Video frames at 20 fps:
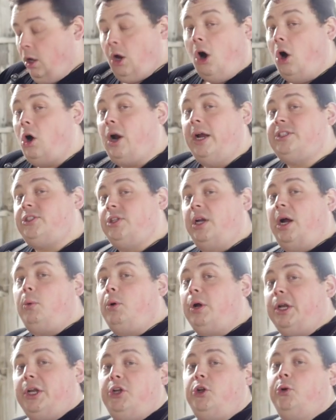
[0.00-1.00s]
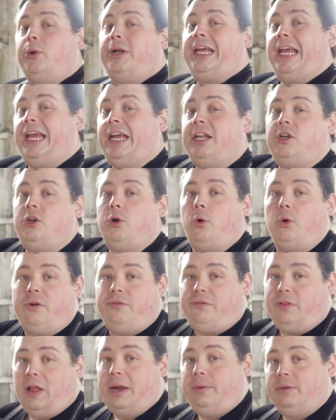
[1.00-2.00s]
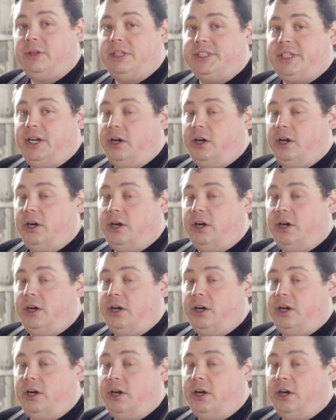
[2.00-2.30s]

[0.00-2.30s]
All right, so now we're gonna do an indoor flight with this